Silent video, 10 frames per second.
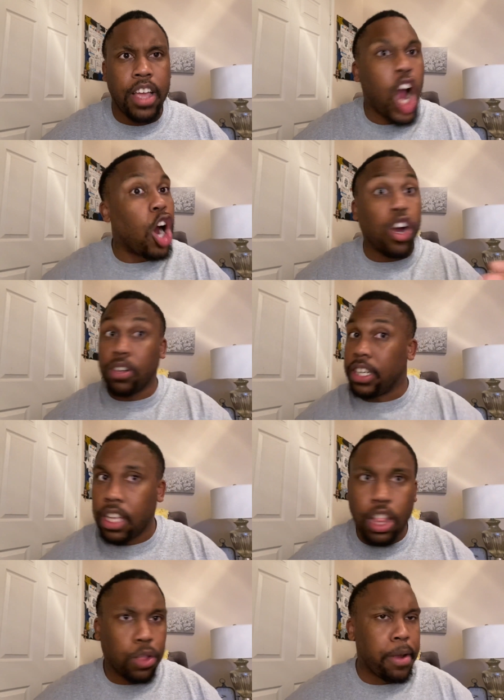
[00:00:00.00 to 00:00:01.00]
Early,
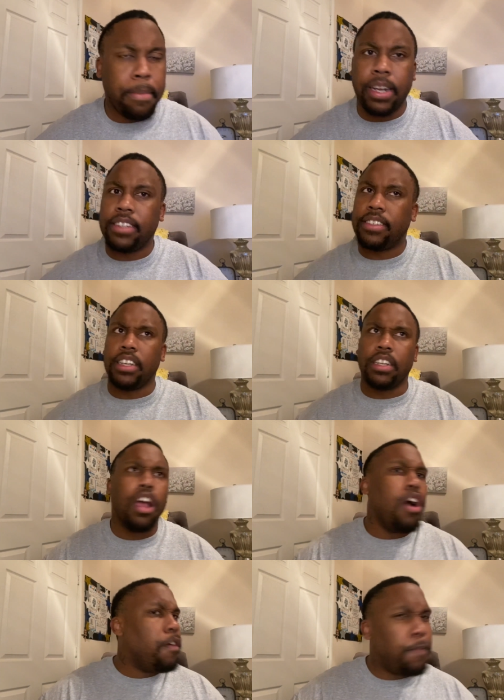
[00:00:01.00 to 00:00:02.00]
3 minutes in,
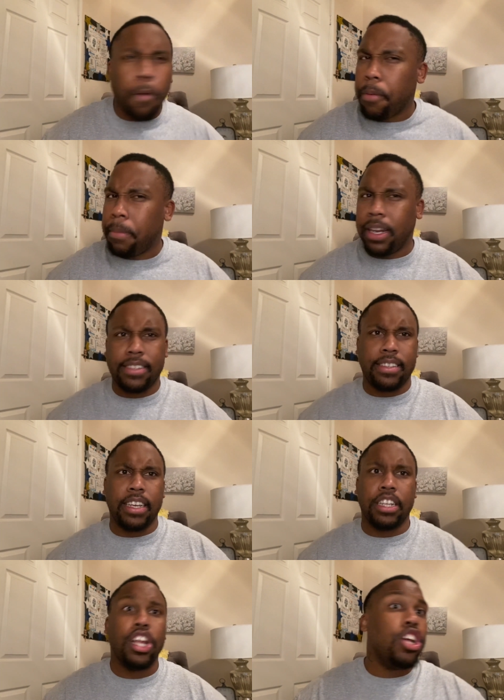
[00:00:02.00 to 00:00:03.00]
4 minutes
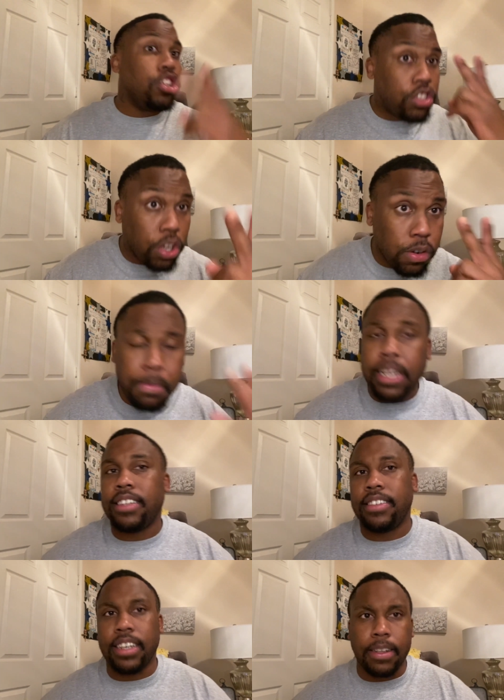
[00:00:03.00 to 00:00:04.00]
in, 2
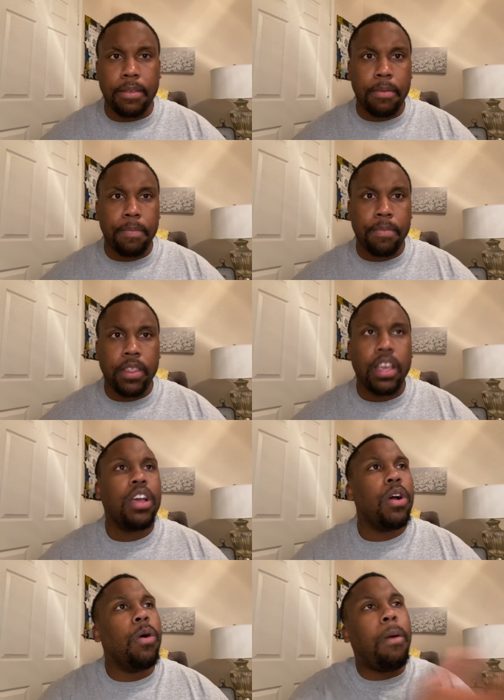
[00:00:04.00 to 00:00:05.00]
minutes in.
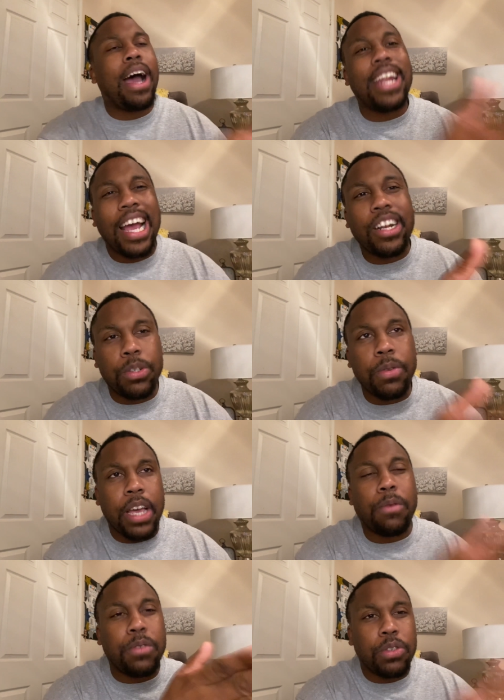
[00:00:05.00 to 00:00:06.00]
Why not do
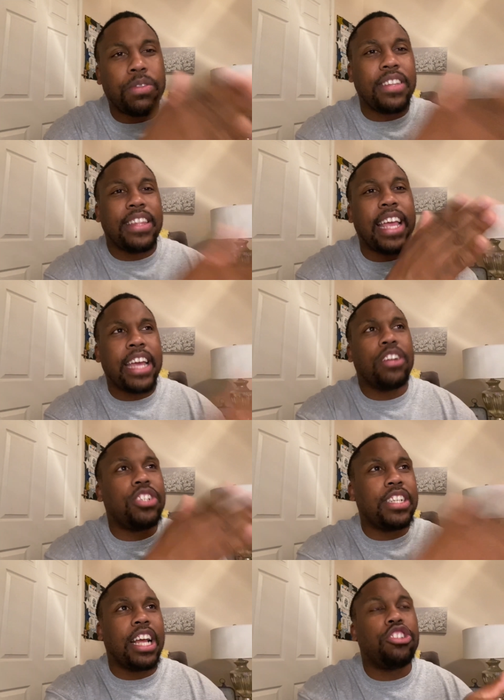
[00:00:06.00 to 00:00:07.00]
that when you see the
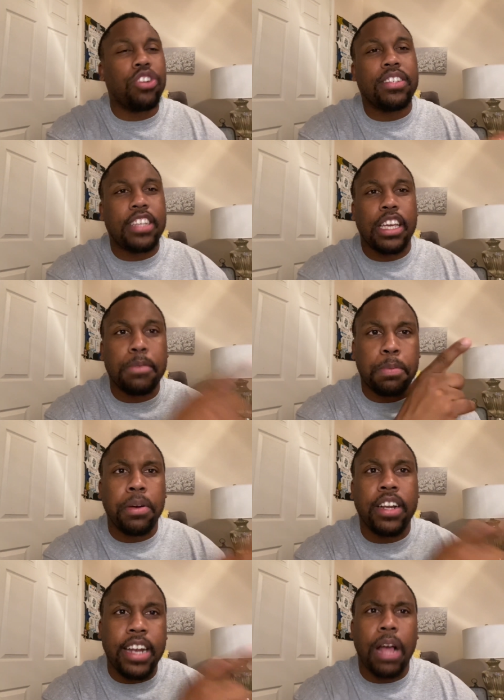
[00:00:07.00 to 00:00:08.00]
energy that your team is
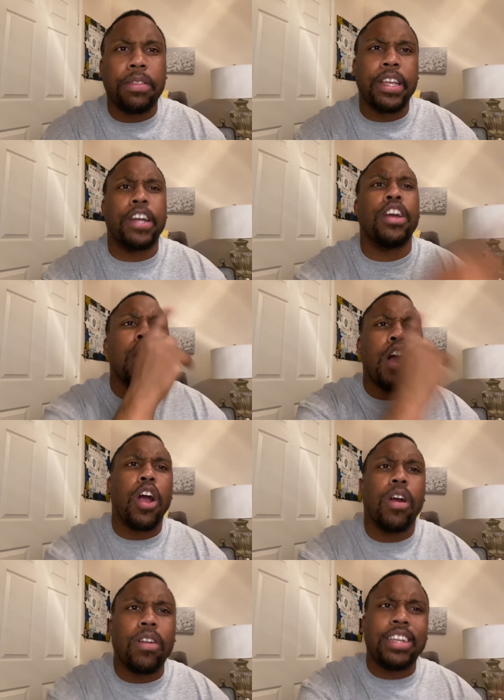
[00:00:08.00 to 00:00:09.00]
putting out there
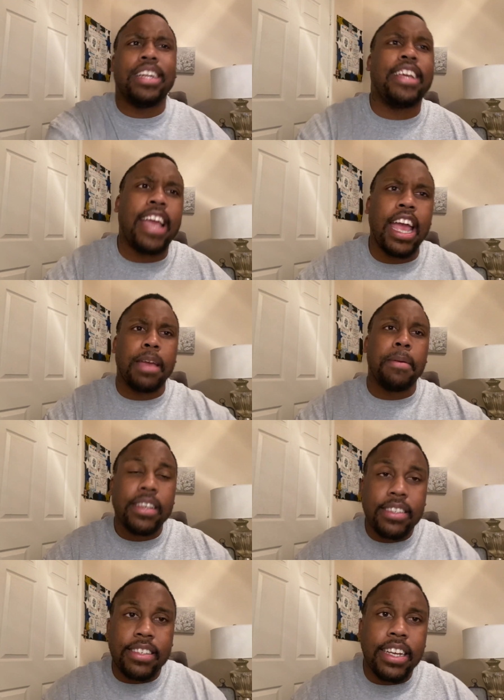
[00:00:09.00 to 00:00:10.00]
early in the game?
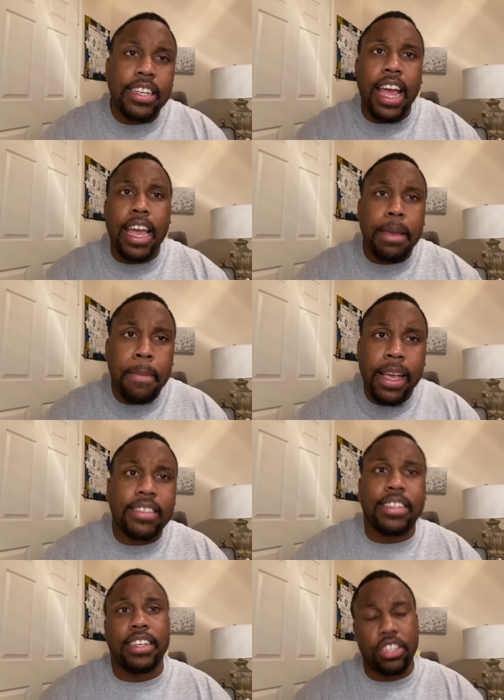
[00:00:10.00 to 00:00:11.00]
Send a
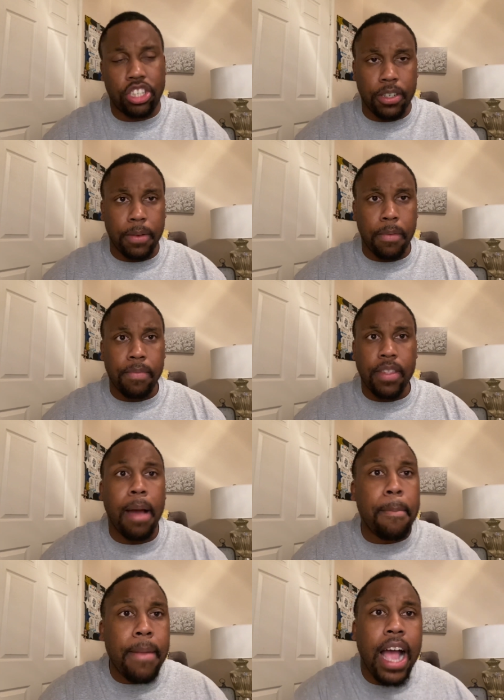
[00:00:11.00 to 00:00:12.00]
message.
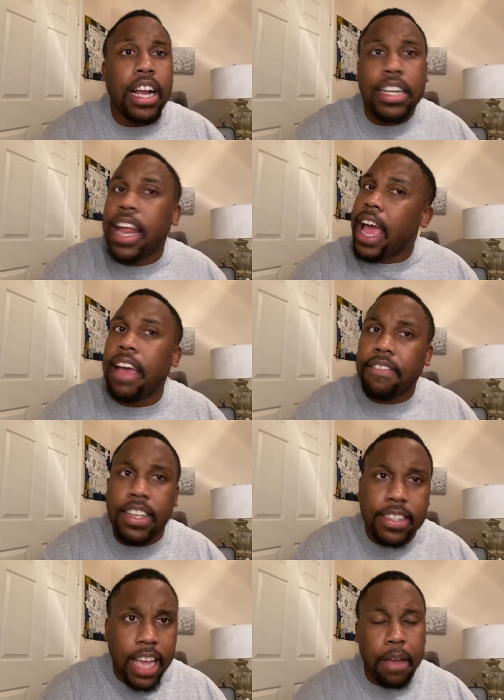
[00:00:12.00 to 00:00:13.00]
I'm not going to have
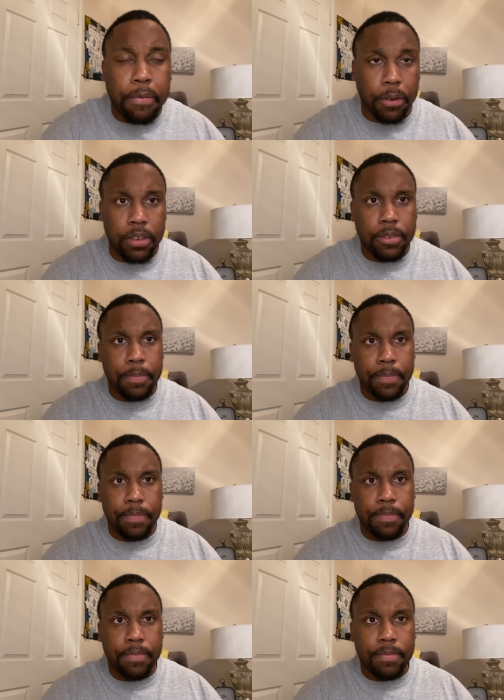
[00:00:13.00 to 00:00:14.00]
this effort.
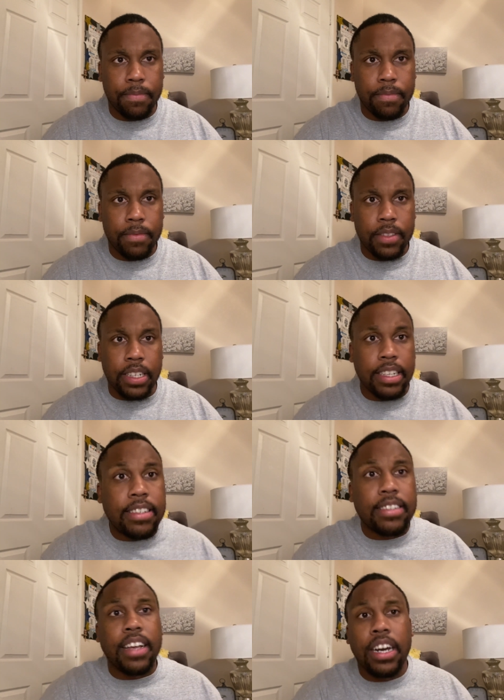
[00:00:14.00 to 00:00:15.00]
This
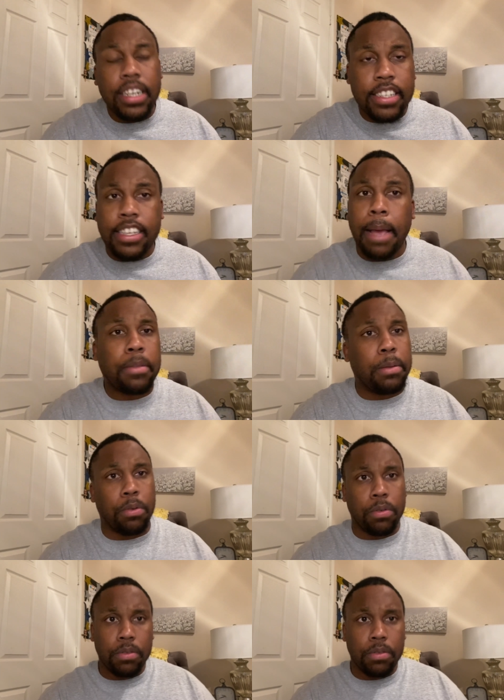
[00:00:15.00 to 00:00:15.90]
is unacceptable.